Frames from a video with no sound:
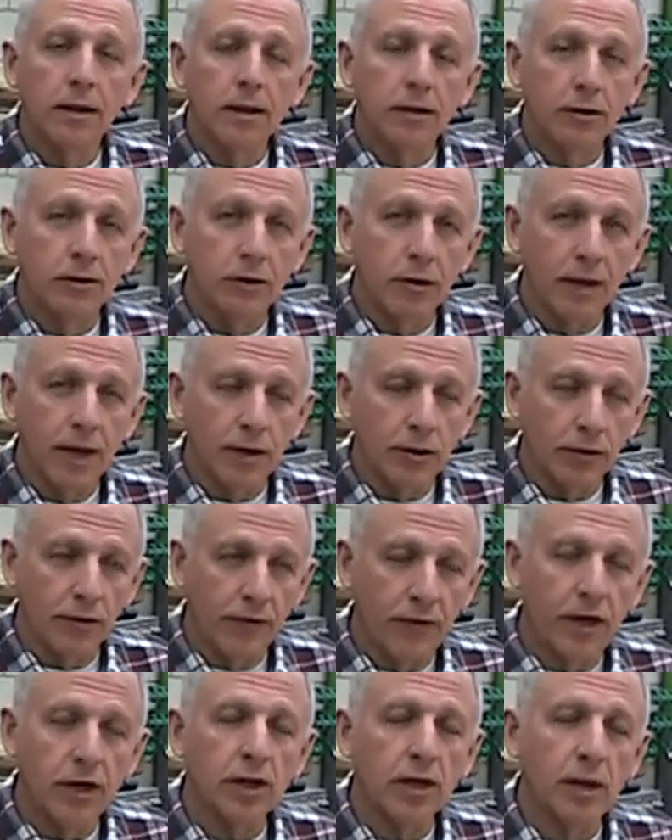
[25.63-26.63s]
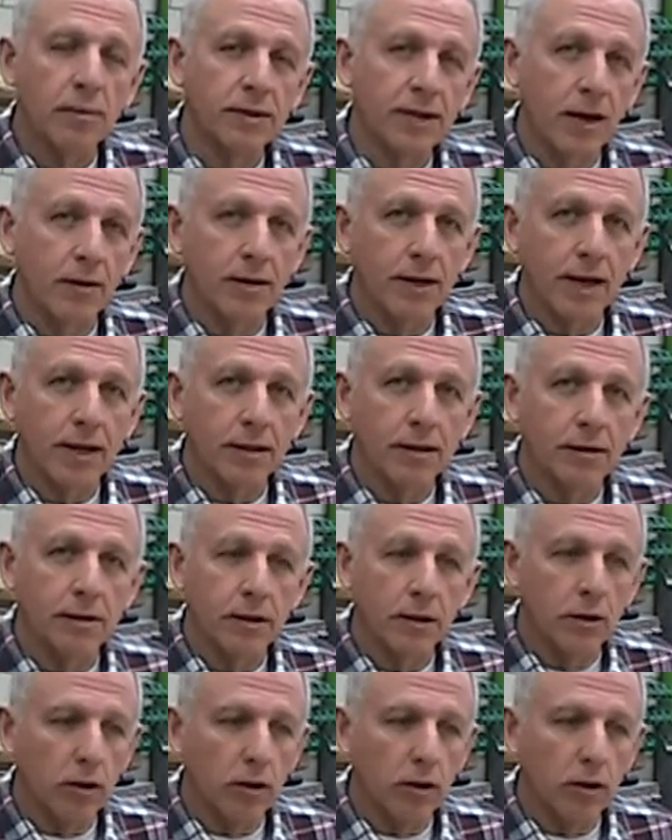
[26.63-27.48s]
so that your finish comes out nice.